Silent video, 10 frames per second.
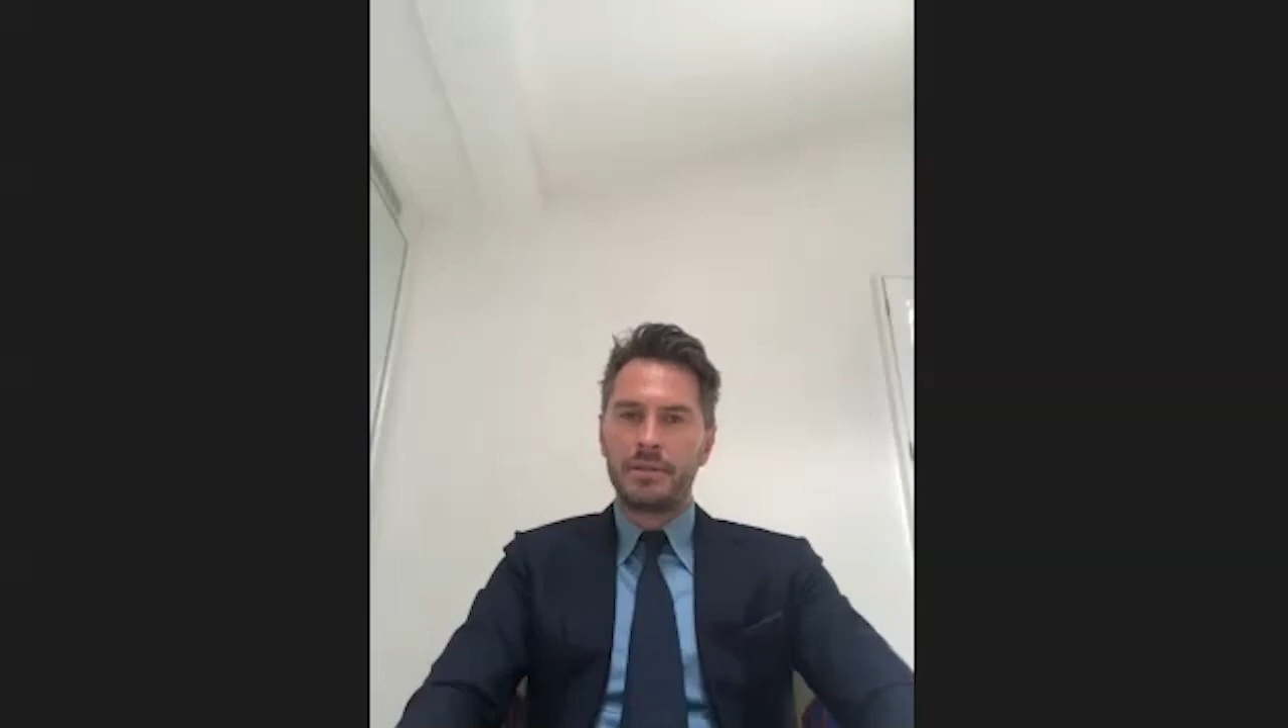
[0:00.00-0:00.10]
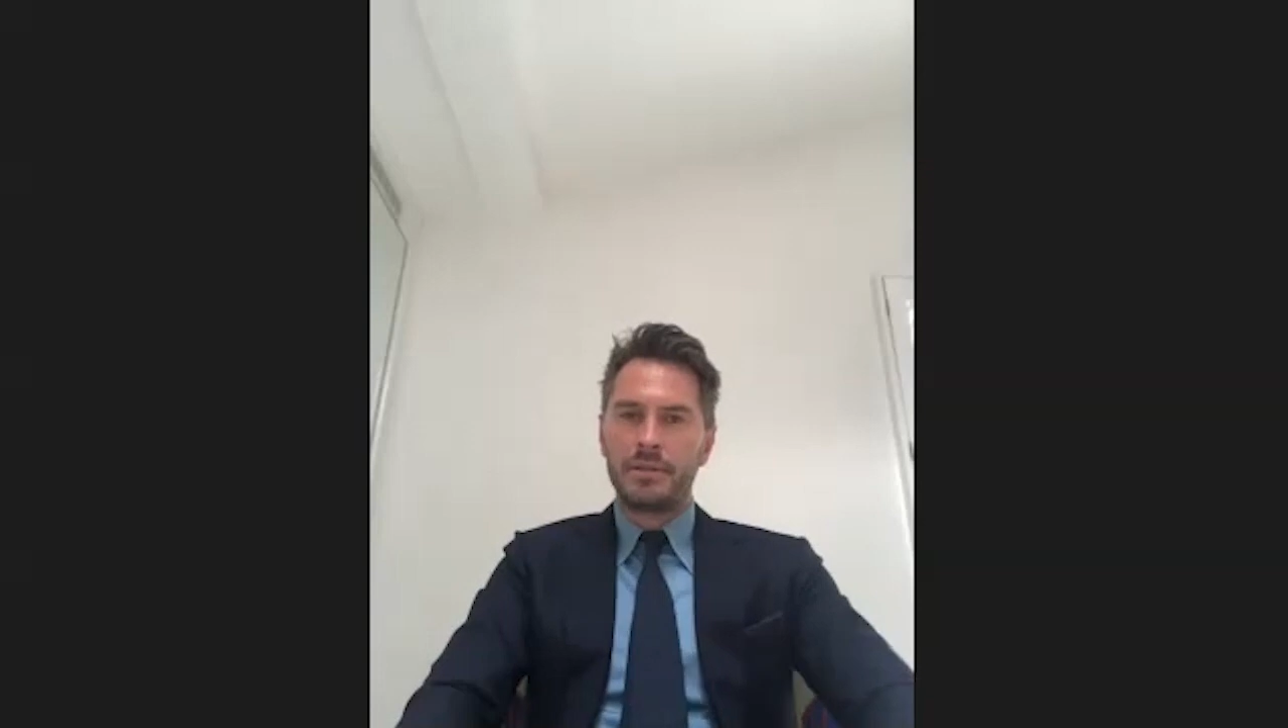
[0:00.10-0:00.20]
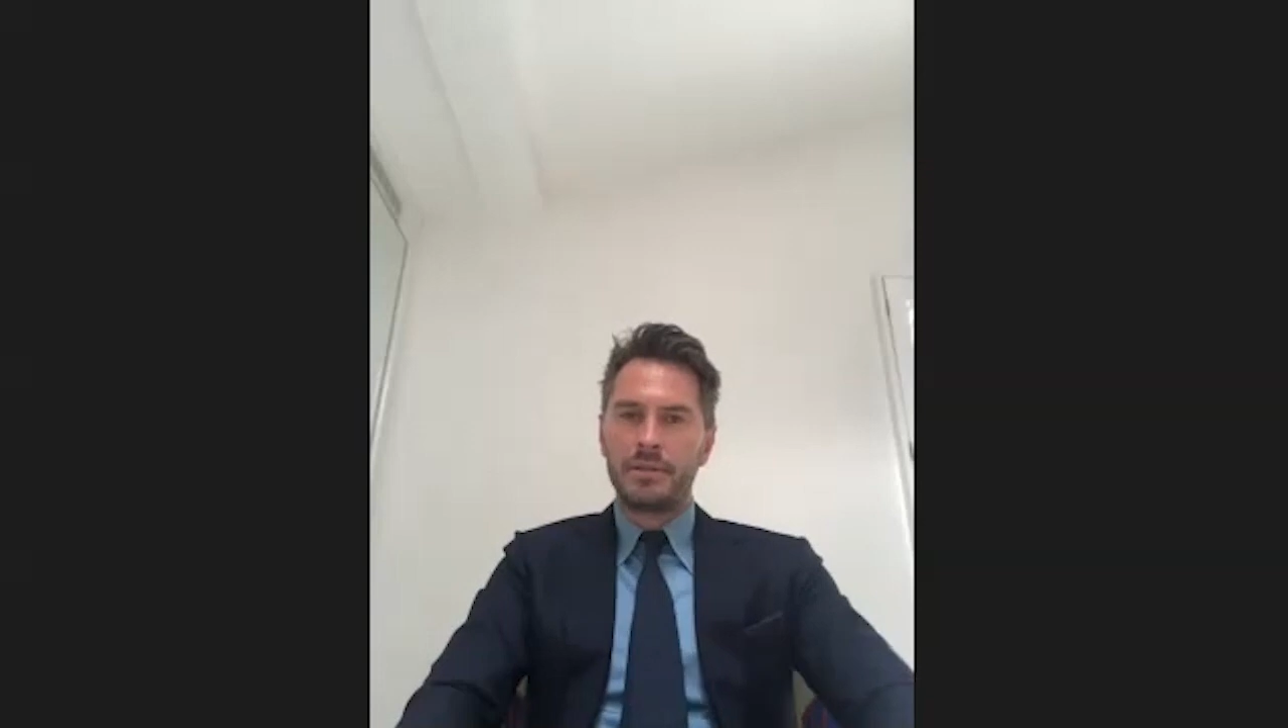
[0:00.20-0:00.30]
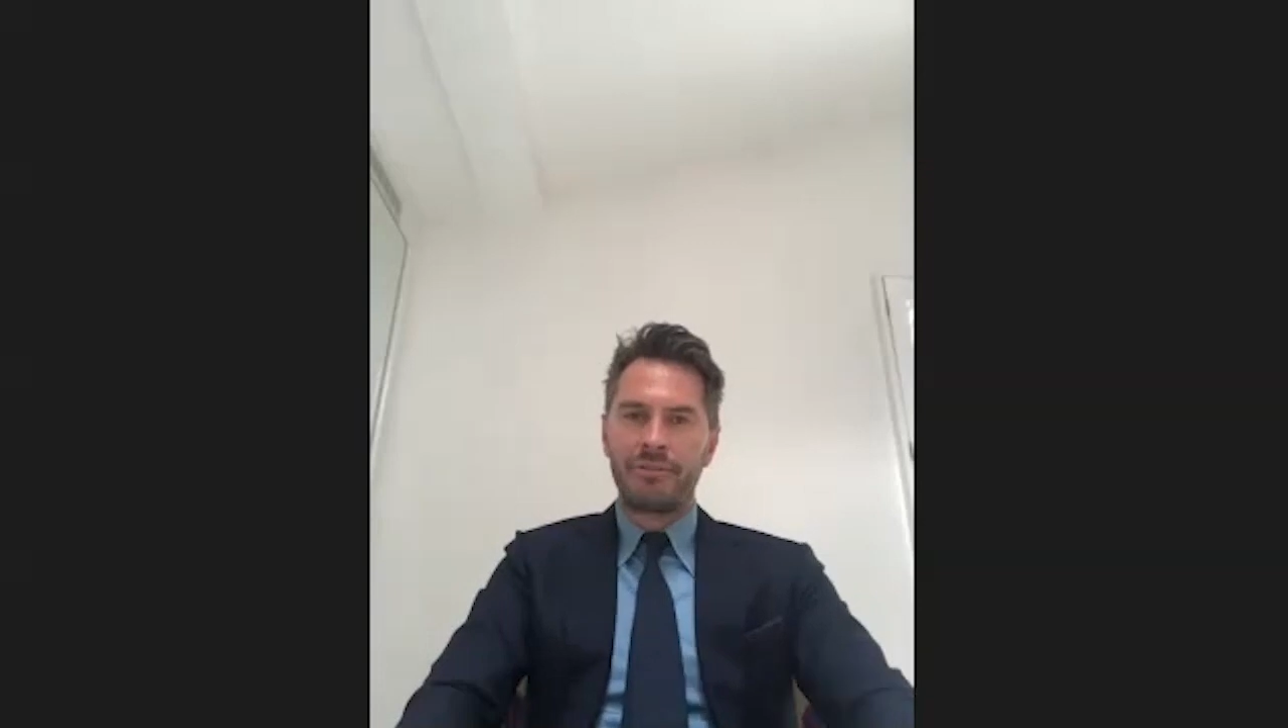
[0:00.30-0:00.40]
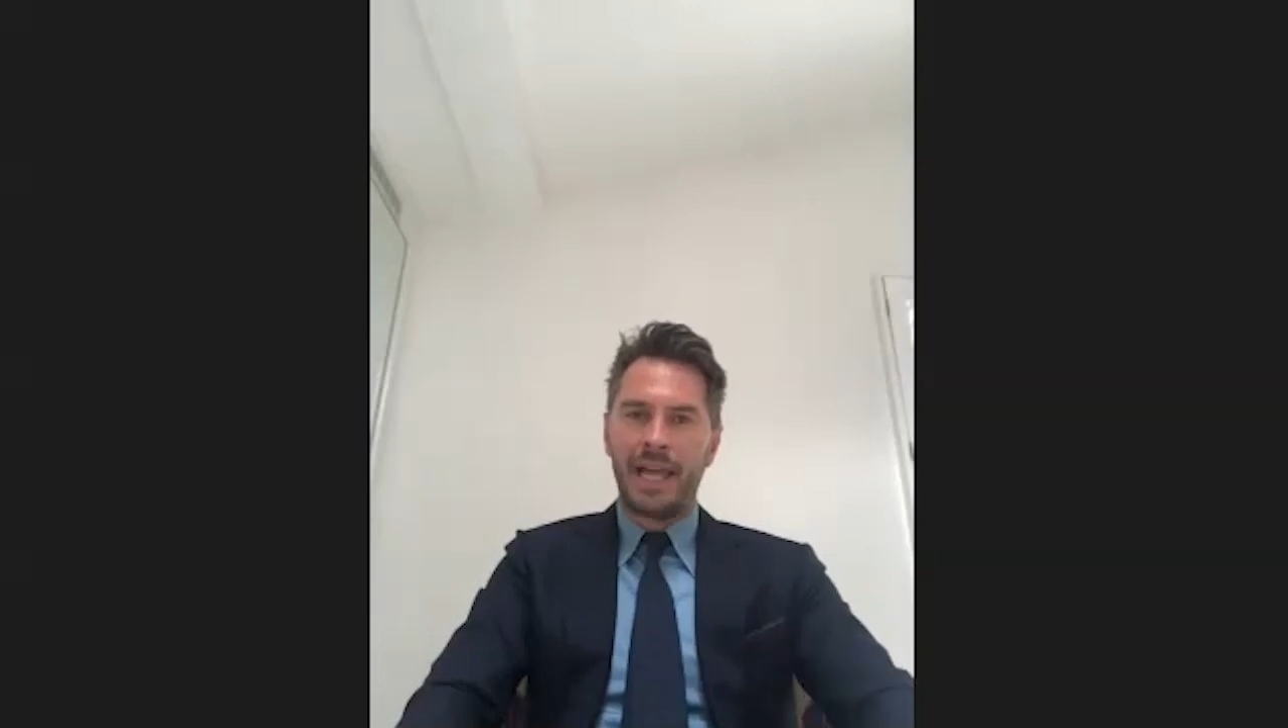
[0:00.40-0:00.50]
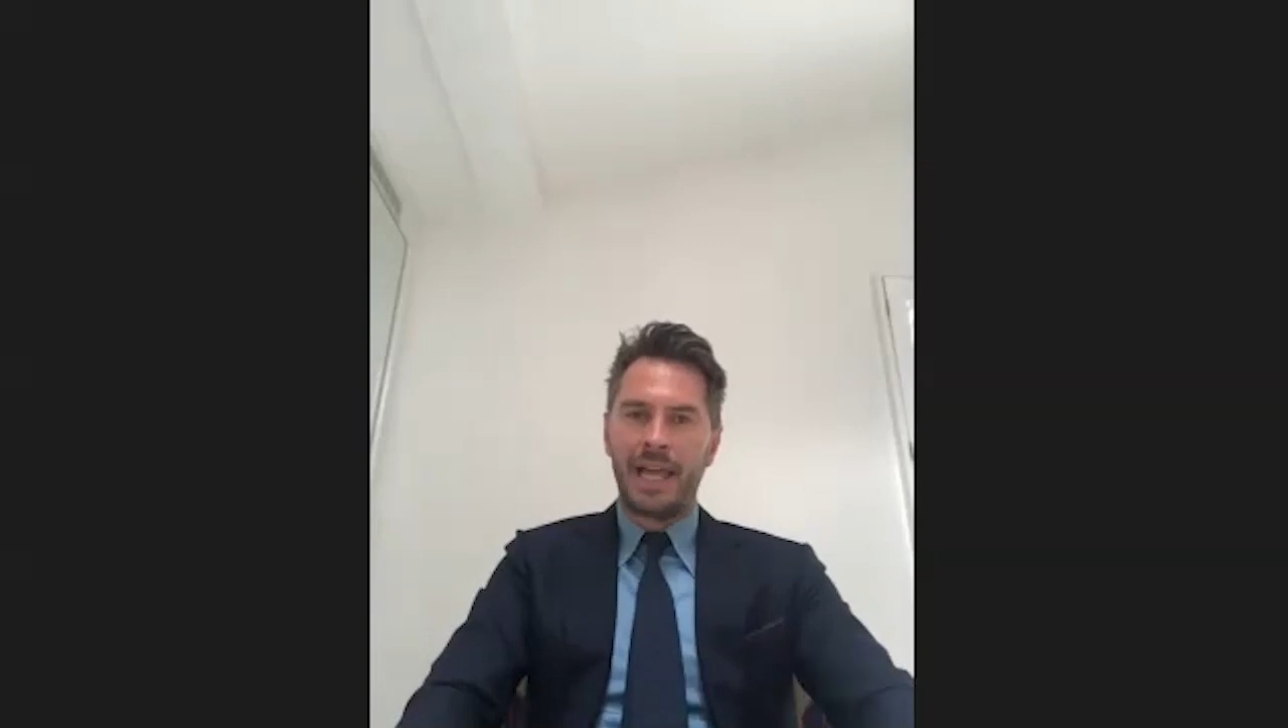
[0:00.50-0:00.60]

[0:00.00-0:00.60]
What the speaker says: sit down and